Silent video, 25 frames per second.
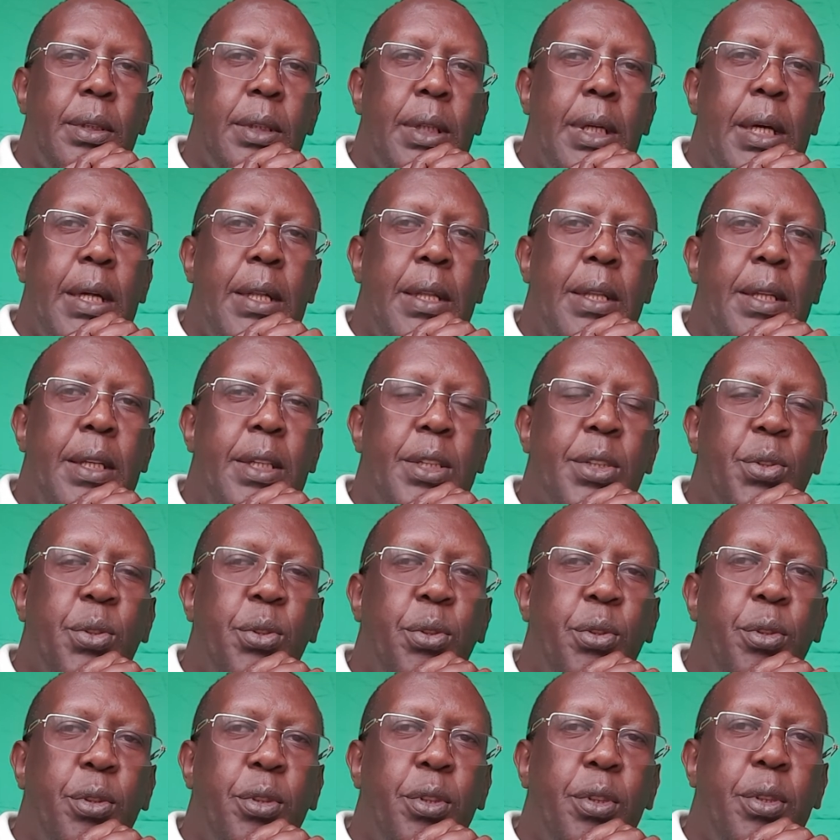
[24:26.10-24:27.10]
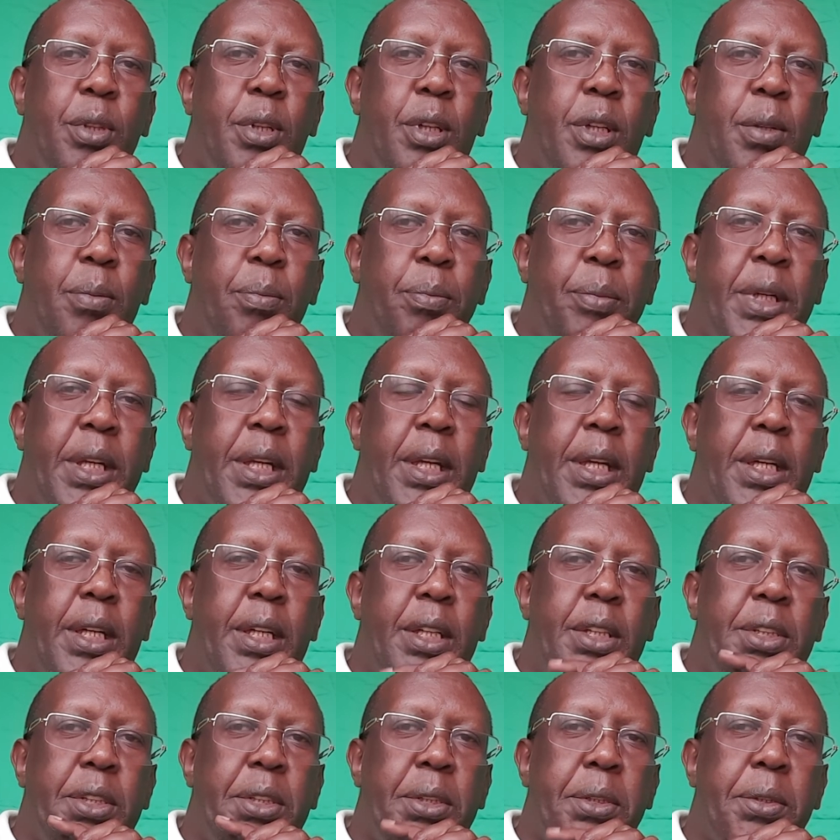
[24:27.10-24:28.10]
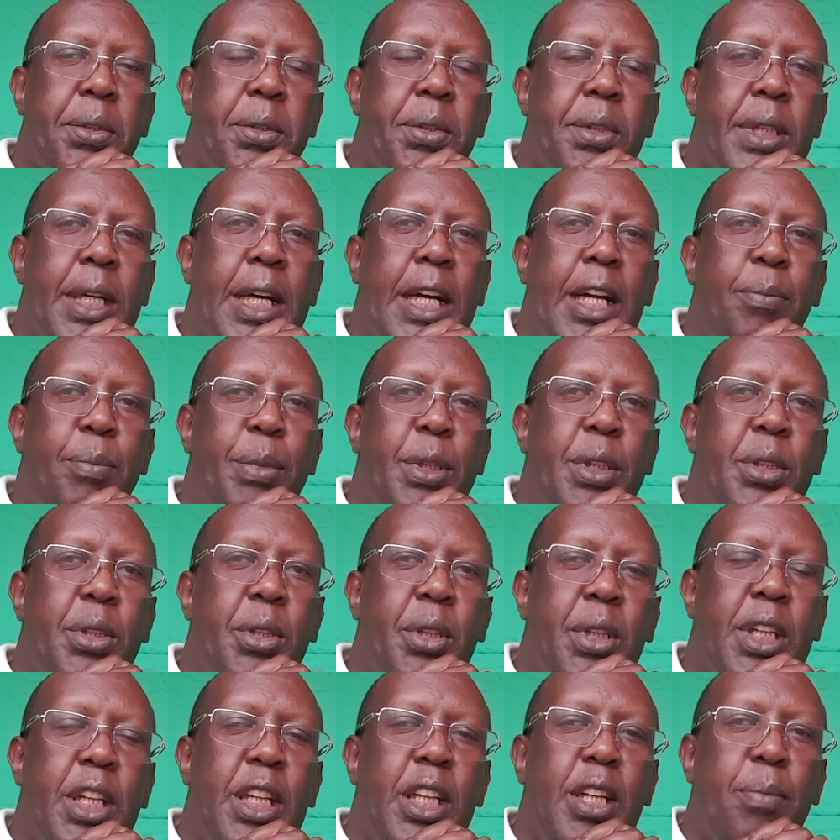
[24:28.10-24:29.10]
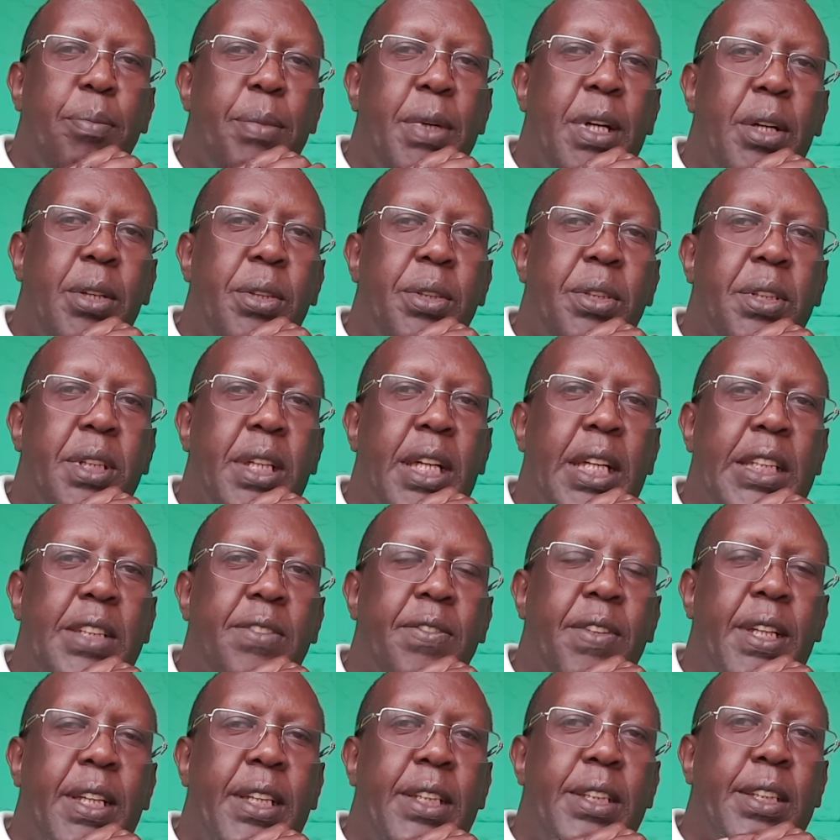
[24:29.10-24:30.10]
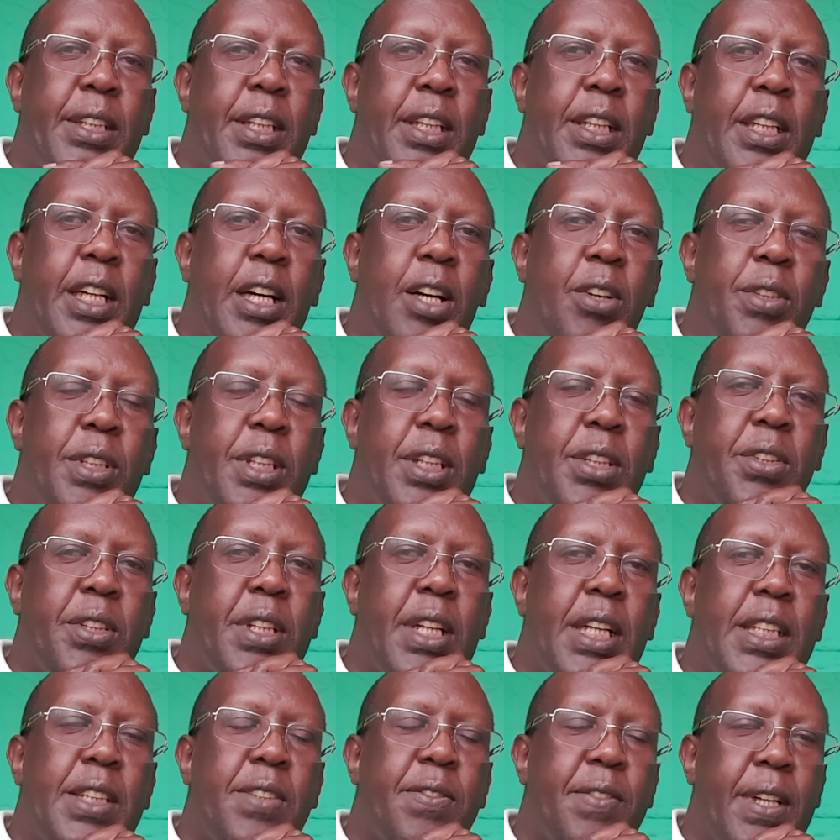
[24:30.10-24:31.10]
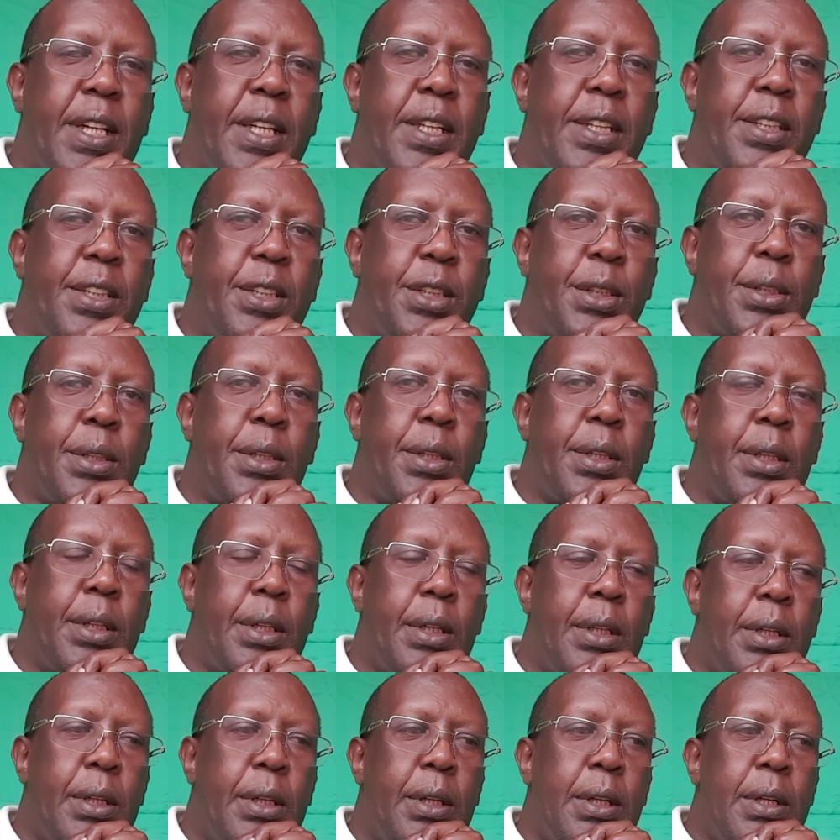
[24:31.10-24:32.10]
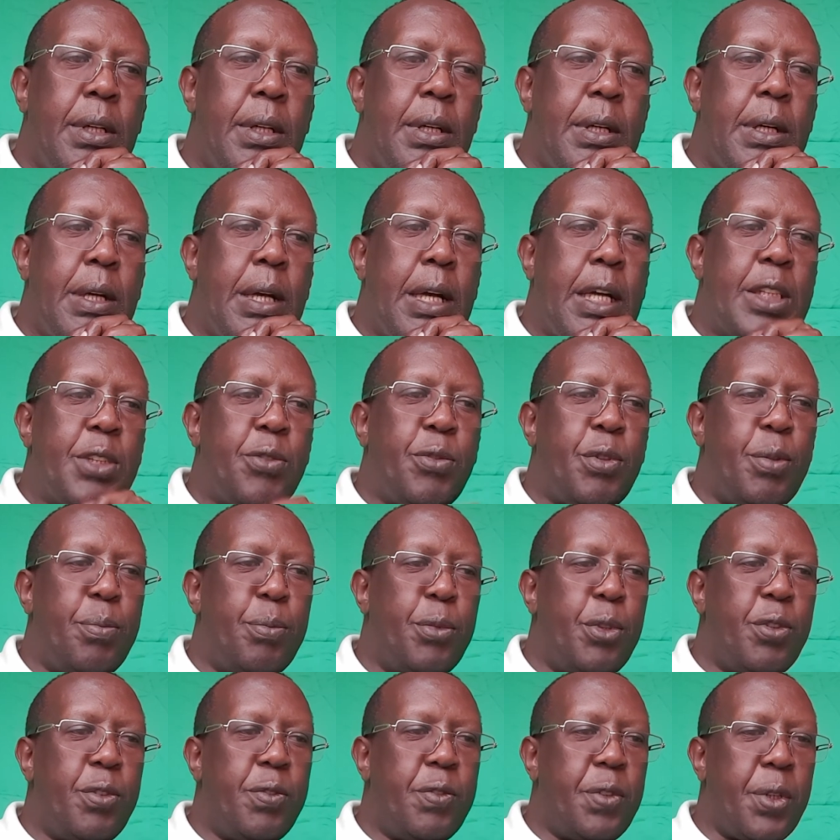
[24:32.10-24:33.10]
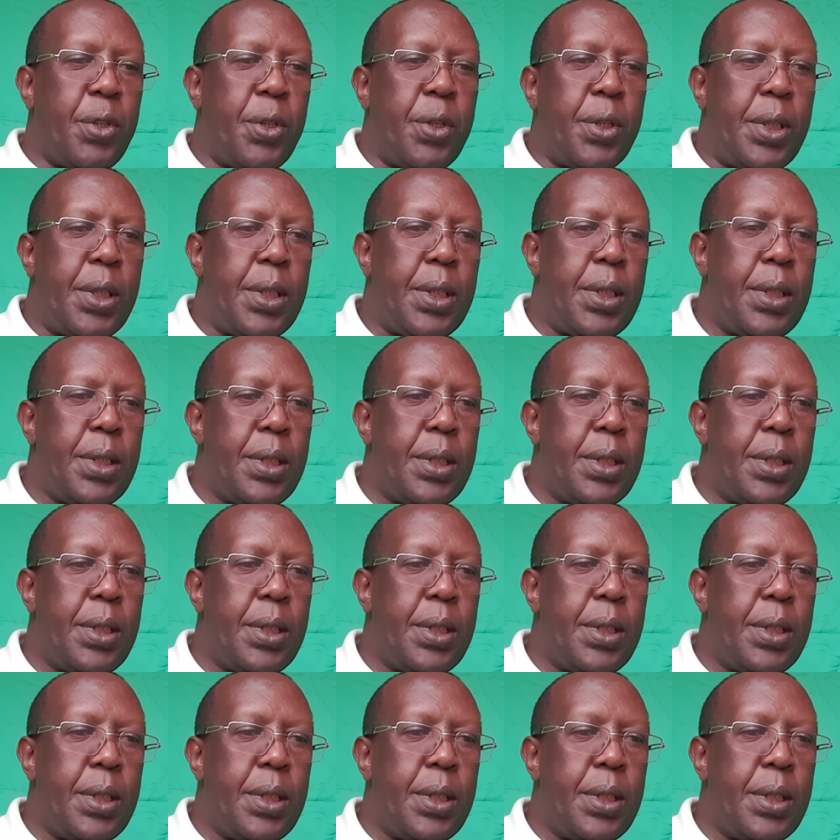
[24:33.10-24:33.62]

And this could bring issues. I'll be talking about transference and countertransference as we move on.